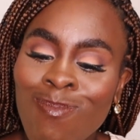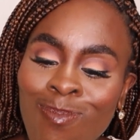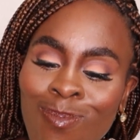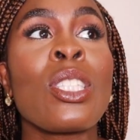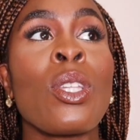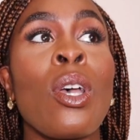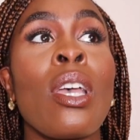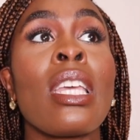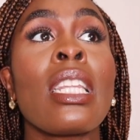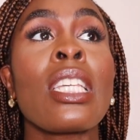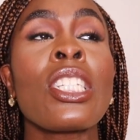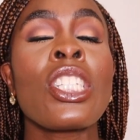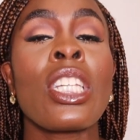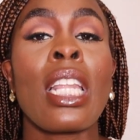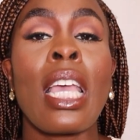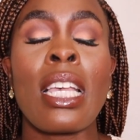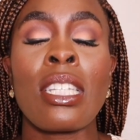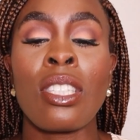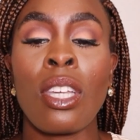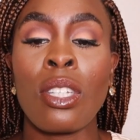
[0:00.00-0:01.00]
So initially
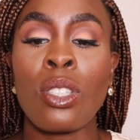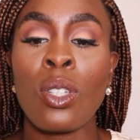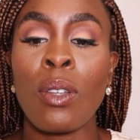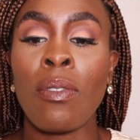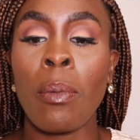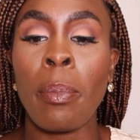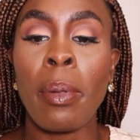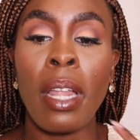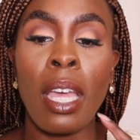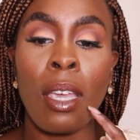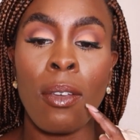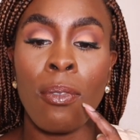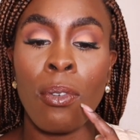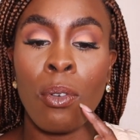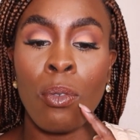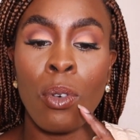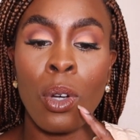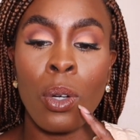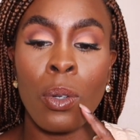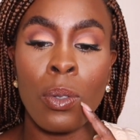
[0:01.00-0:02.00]
I started off applying for
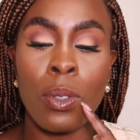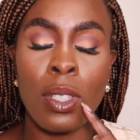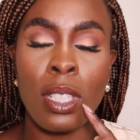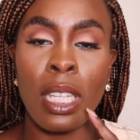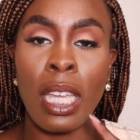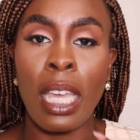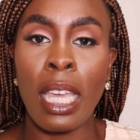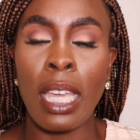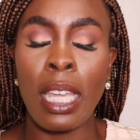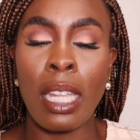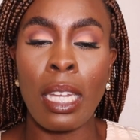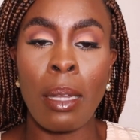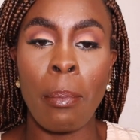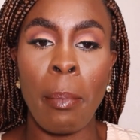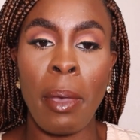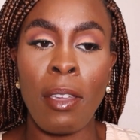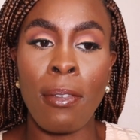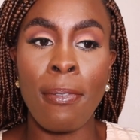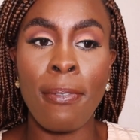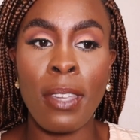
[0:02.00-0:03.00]
roles in
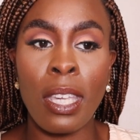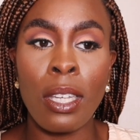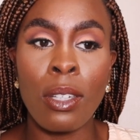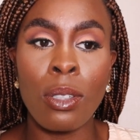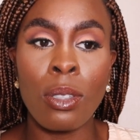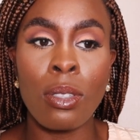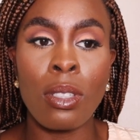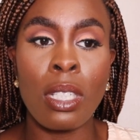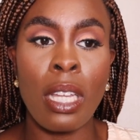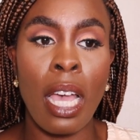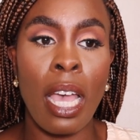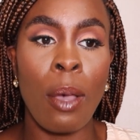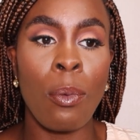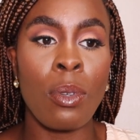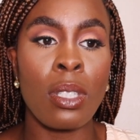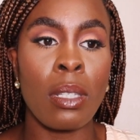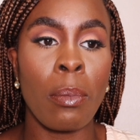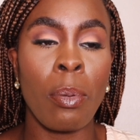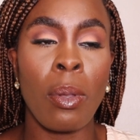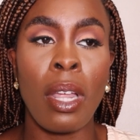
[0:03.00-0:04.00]
my field. I
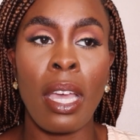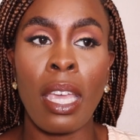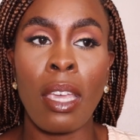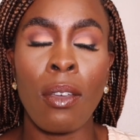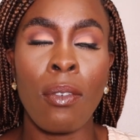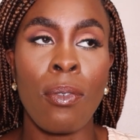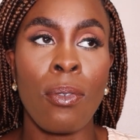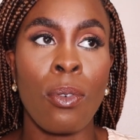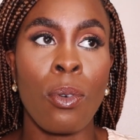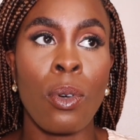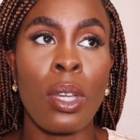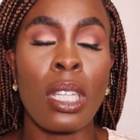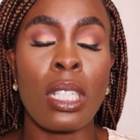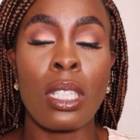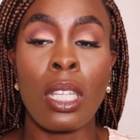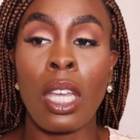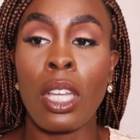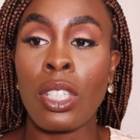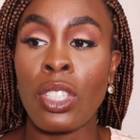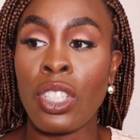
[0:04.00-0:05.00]
was applying for
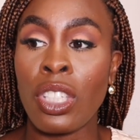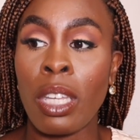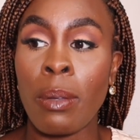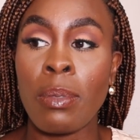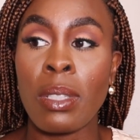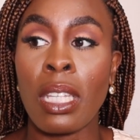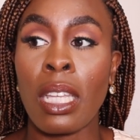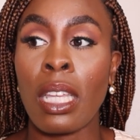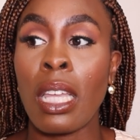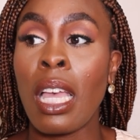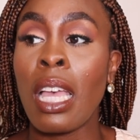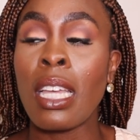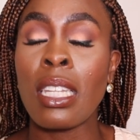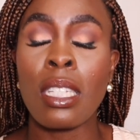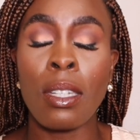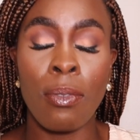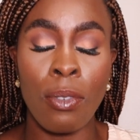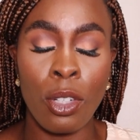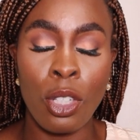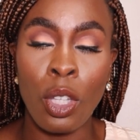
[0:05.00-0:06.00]
internships at
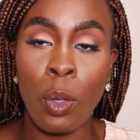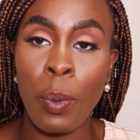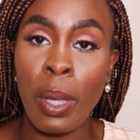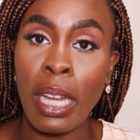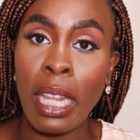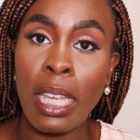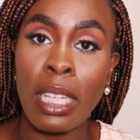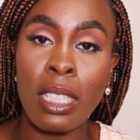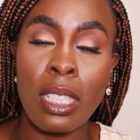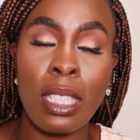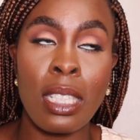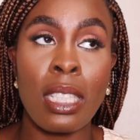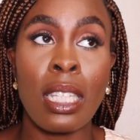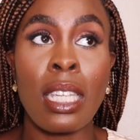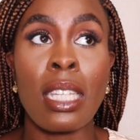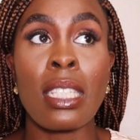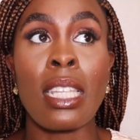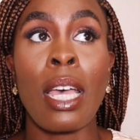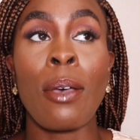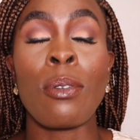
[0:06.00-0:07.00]
different UN
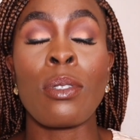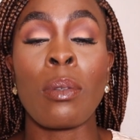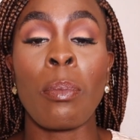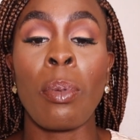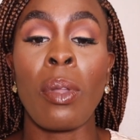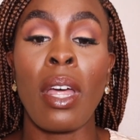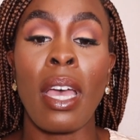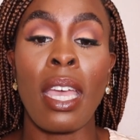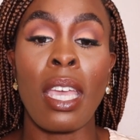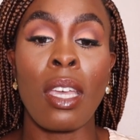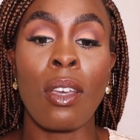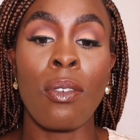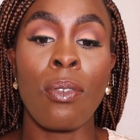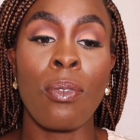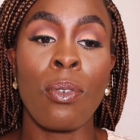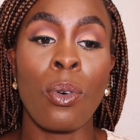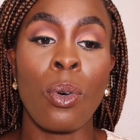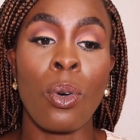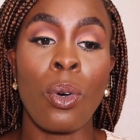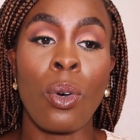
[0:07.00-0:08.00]
agencies. I was applying
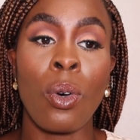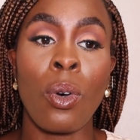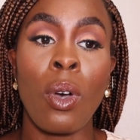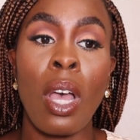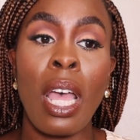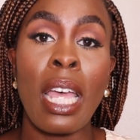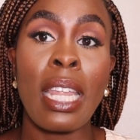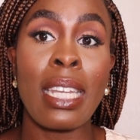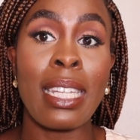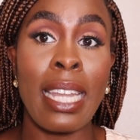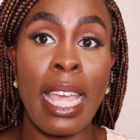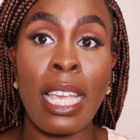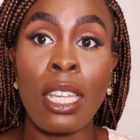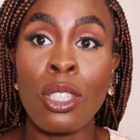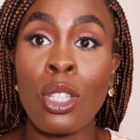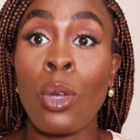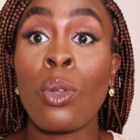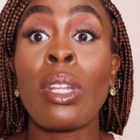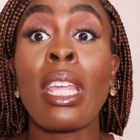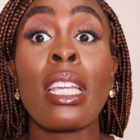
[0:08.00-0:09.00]
for
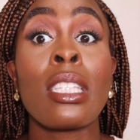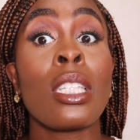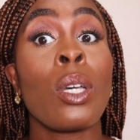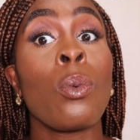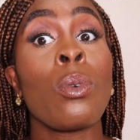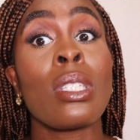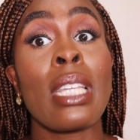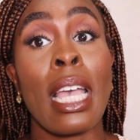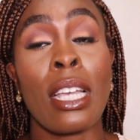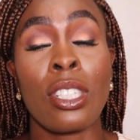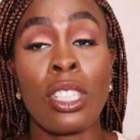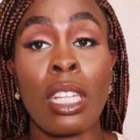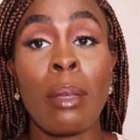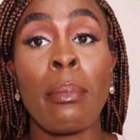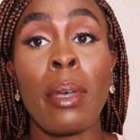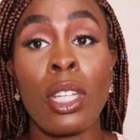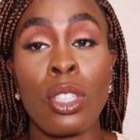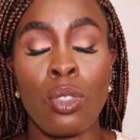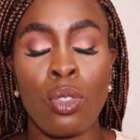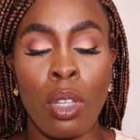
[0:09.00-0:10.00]
NATO. NATO was actually
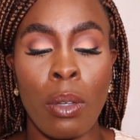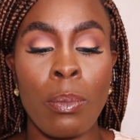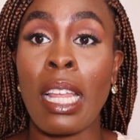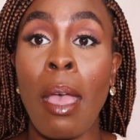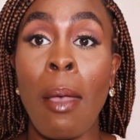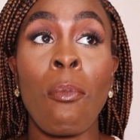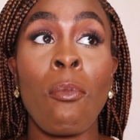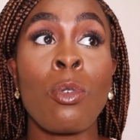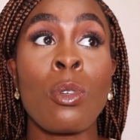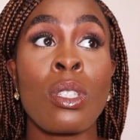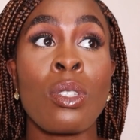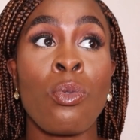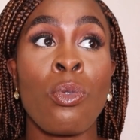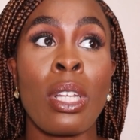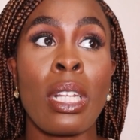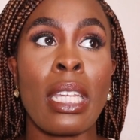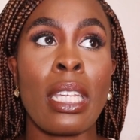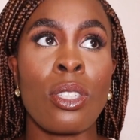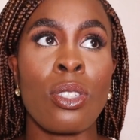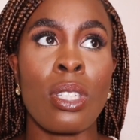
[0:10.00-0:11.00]
my dream. I was
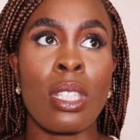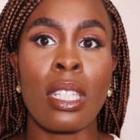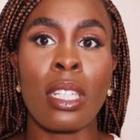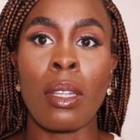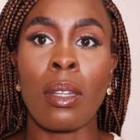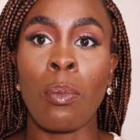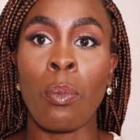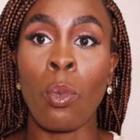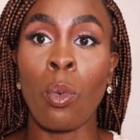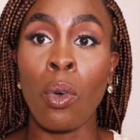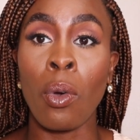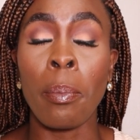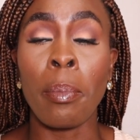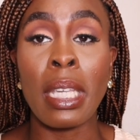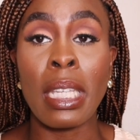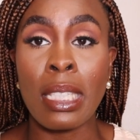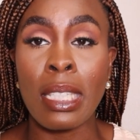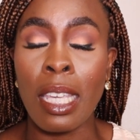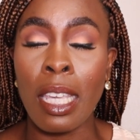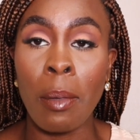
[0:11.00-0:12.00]
really interested in war and
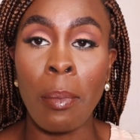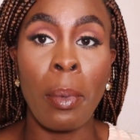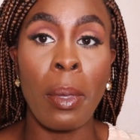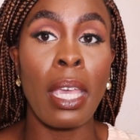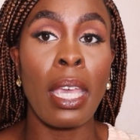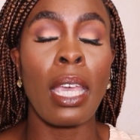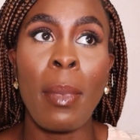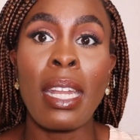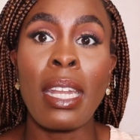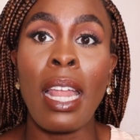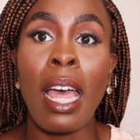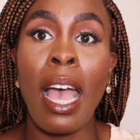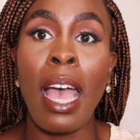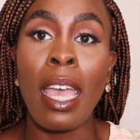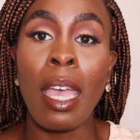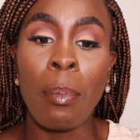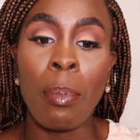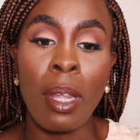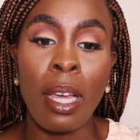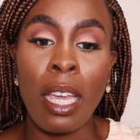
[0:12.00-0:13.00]
peacekeeping, and I
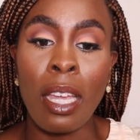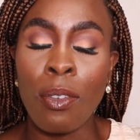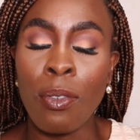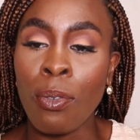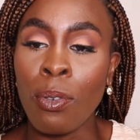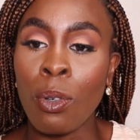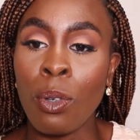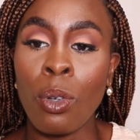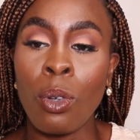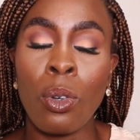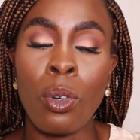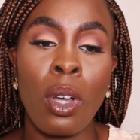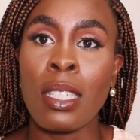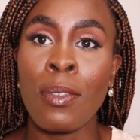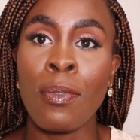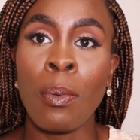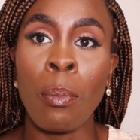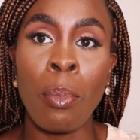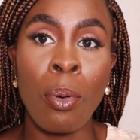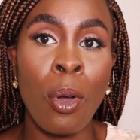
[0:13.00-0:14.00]
applied for
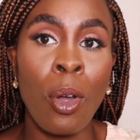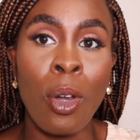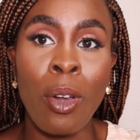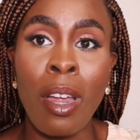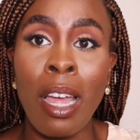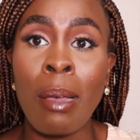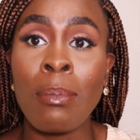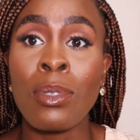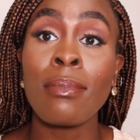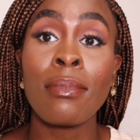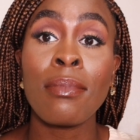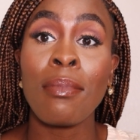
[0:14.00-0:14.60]
different programs.